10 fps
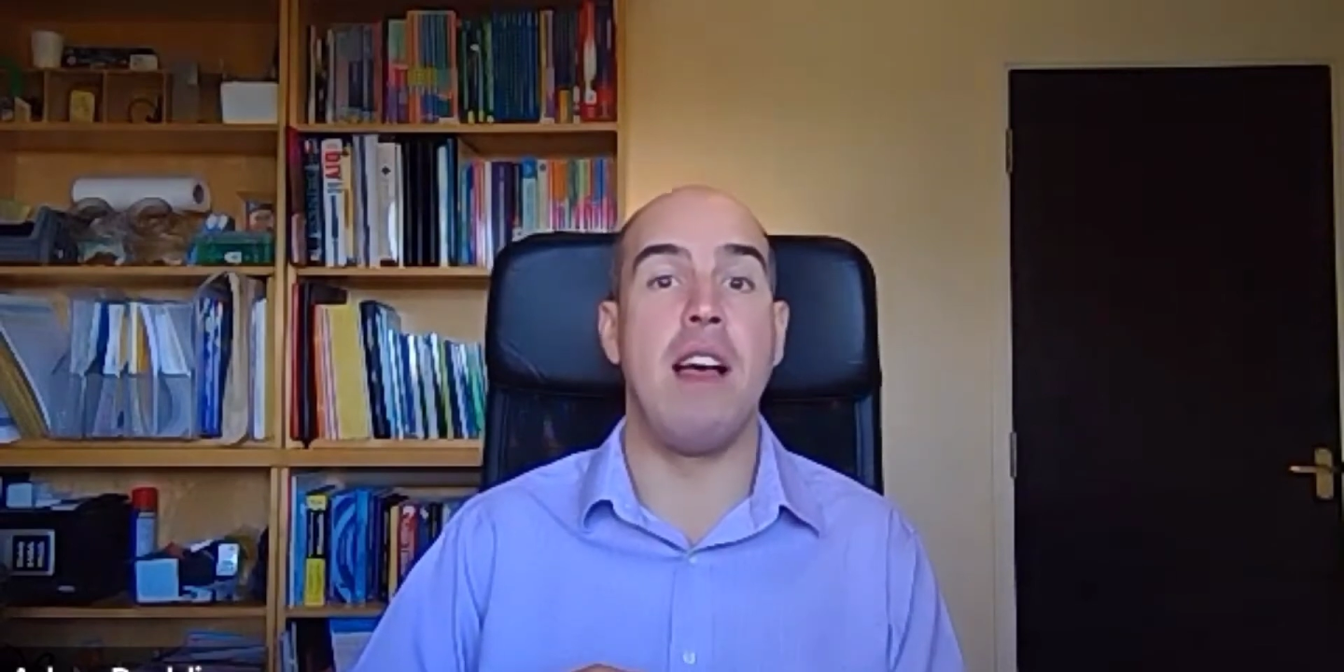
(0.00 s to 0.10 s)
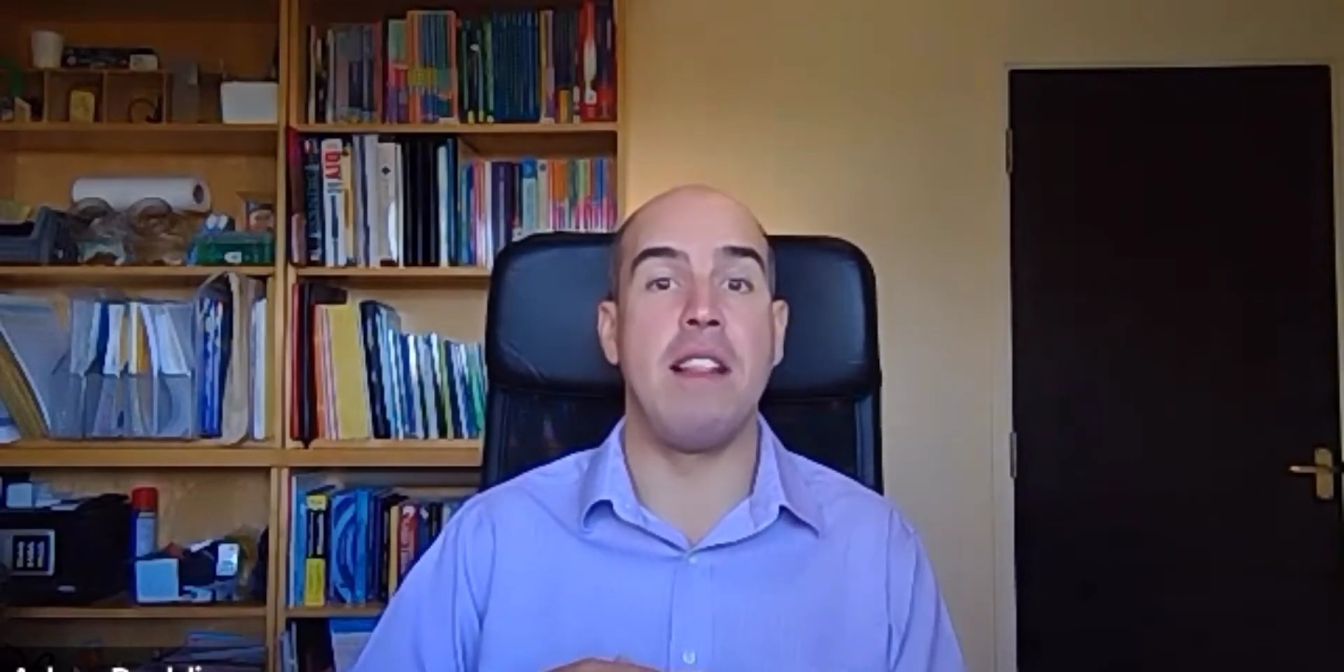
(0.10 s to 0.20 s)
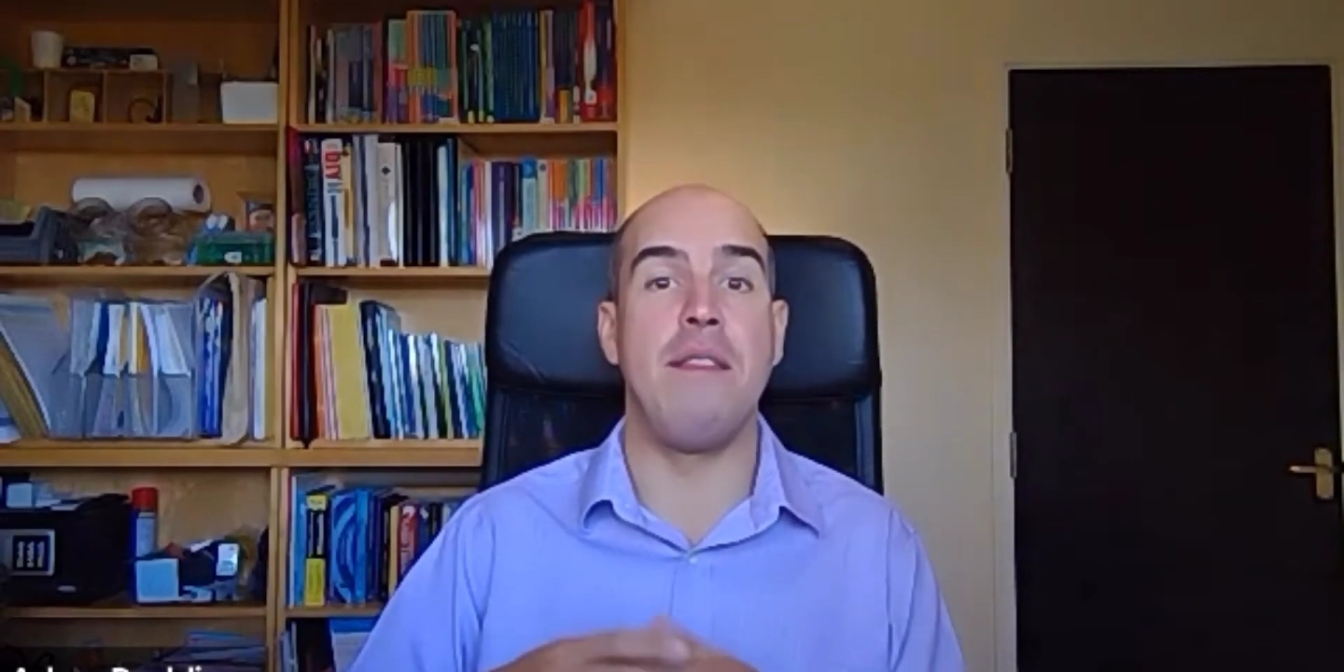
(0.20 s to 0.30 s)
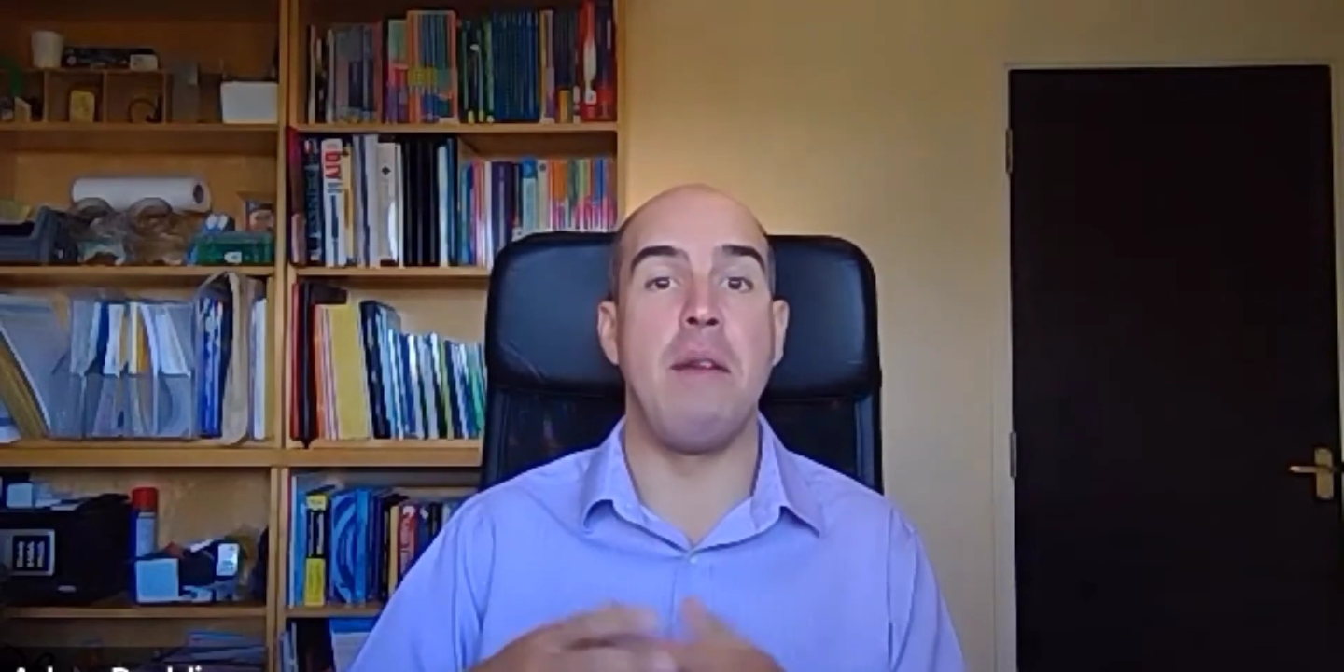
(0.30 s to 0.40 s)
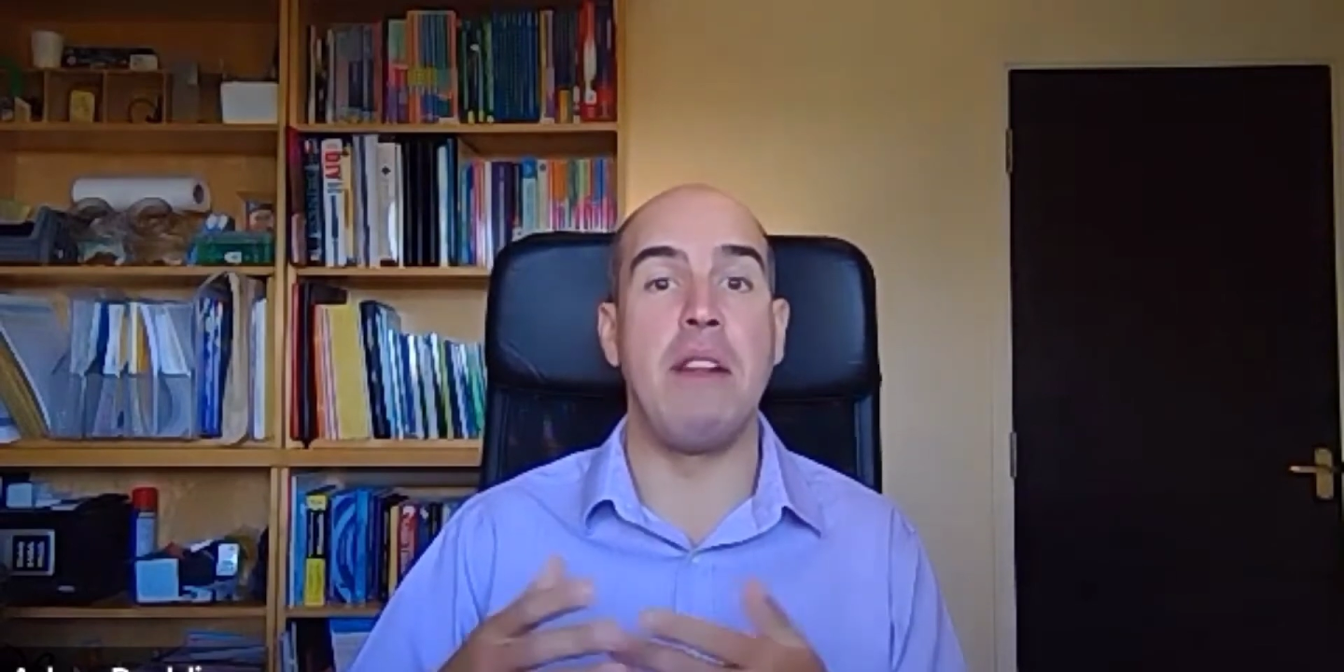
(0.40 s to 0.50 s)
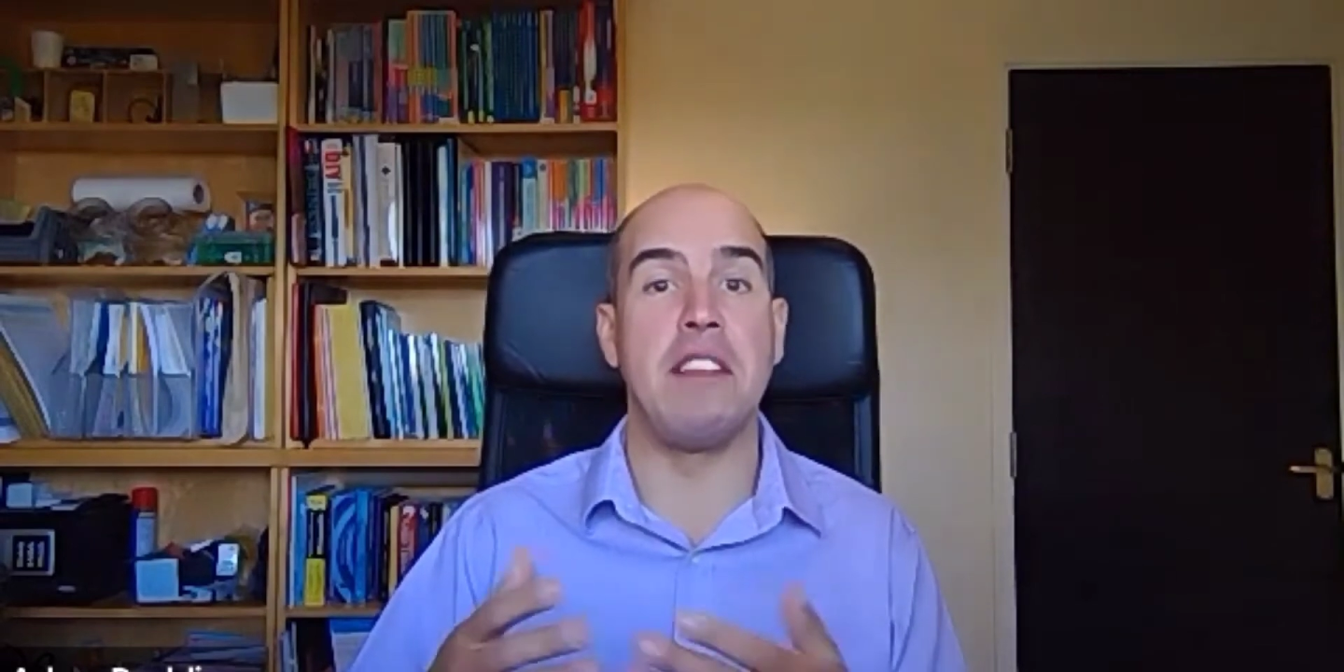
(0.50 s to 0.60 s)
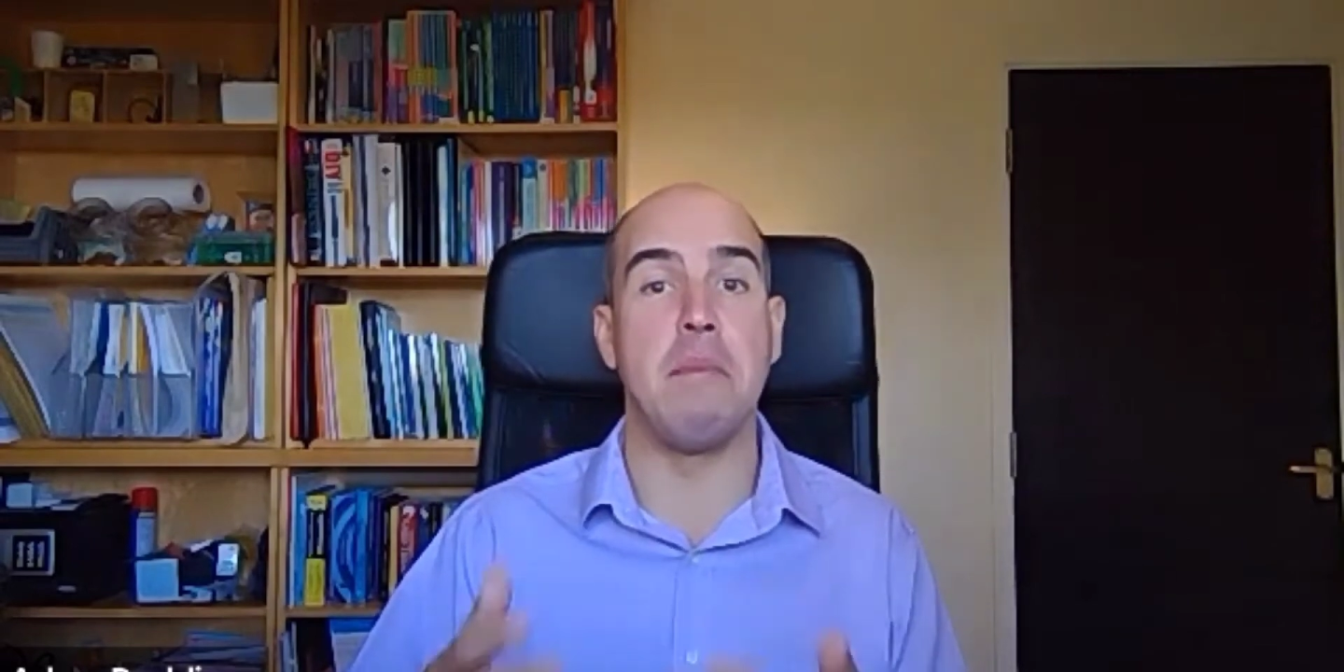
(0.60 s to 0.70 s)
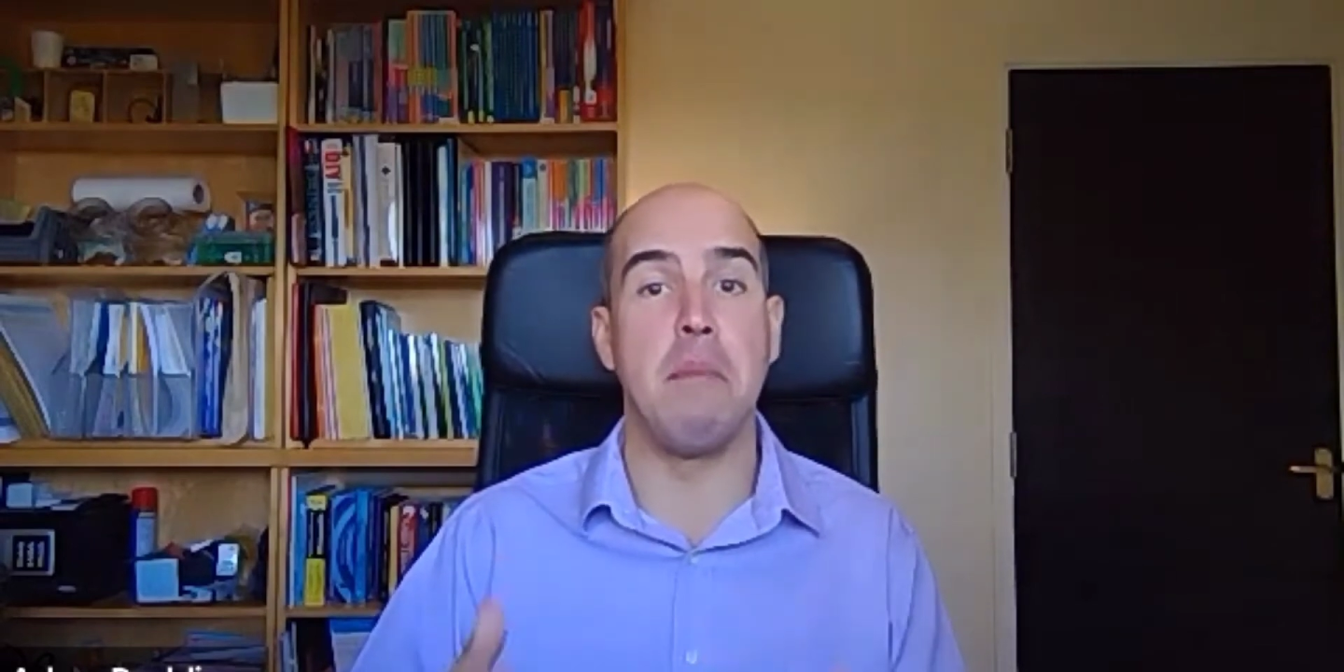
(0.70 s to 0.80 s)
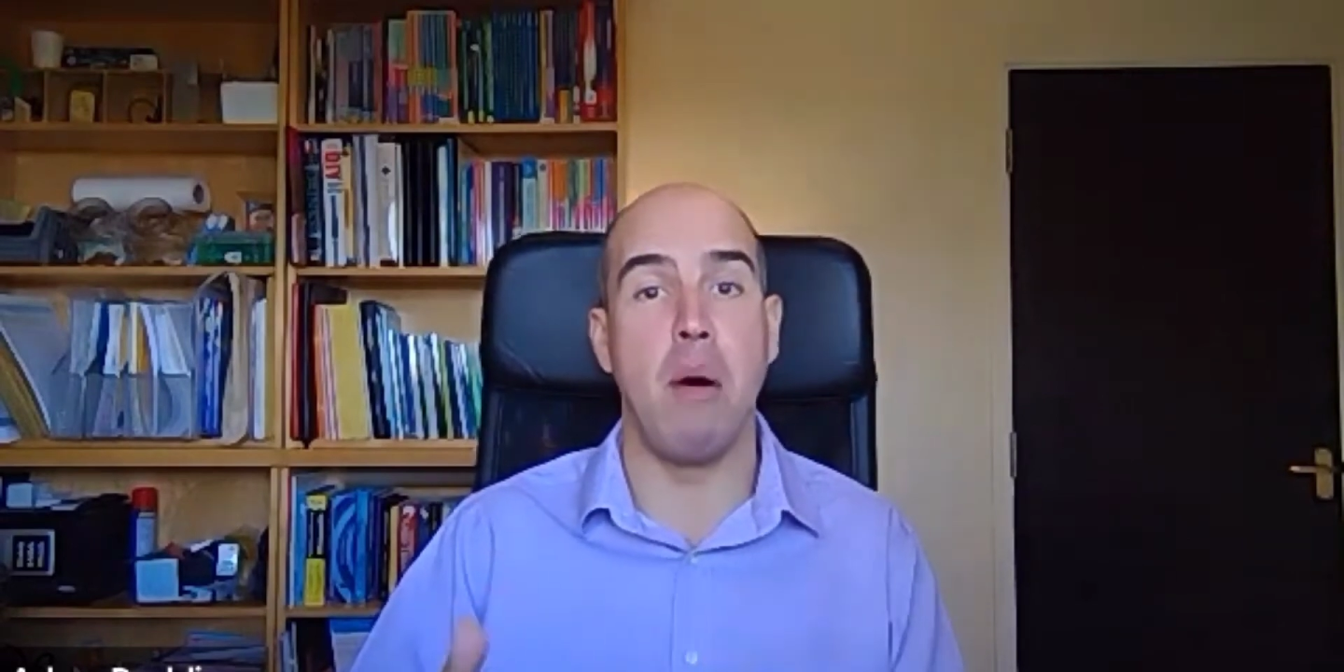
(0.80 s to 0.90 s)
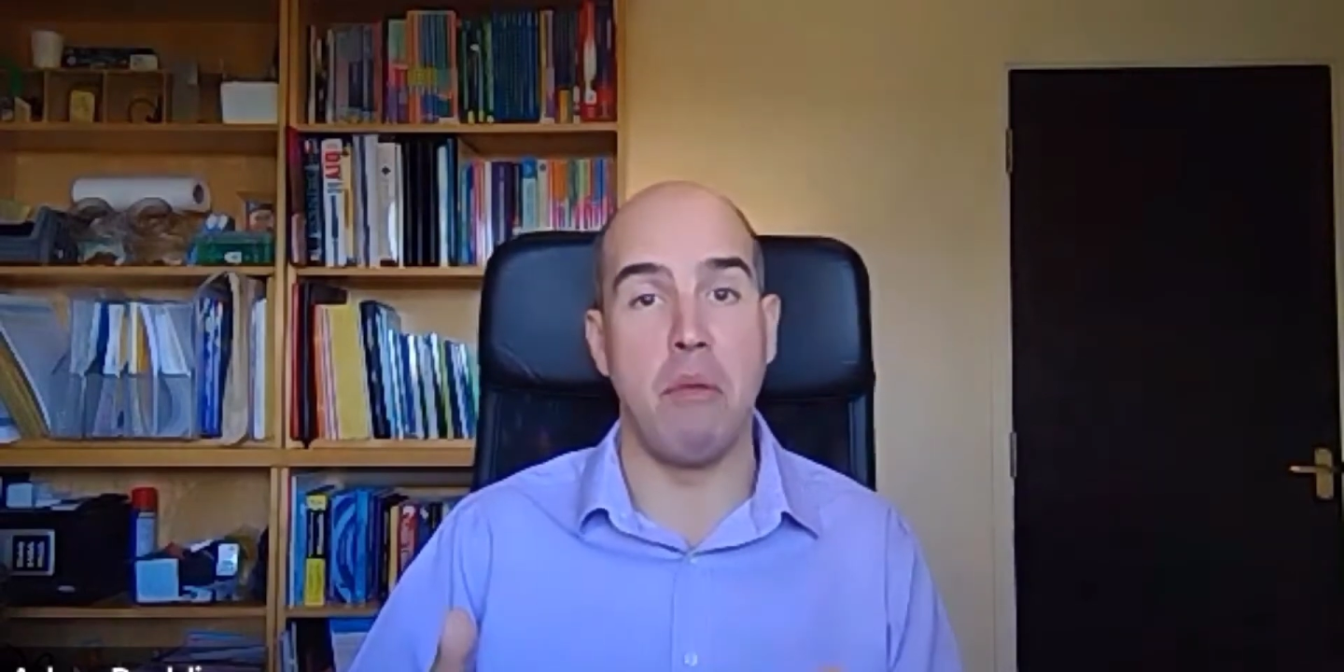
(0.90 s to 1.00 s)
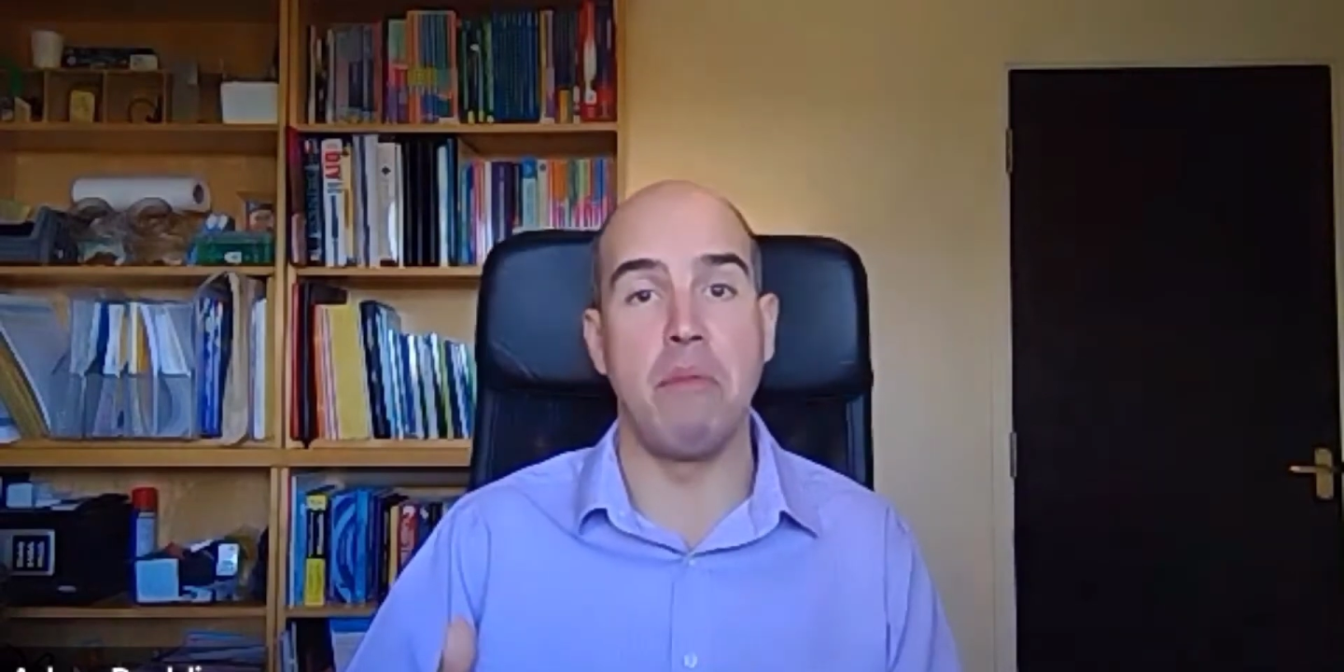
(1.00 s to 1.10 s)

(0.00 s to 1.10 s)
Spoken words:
the very least a moral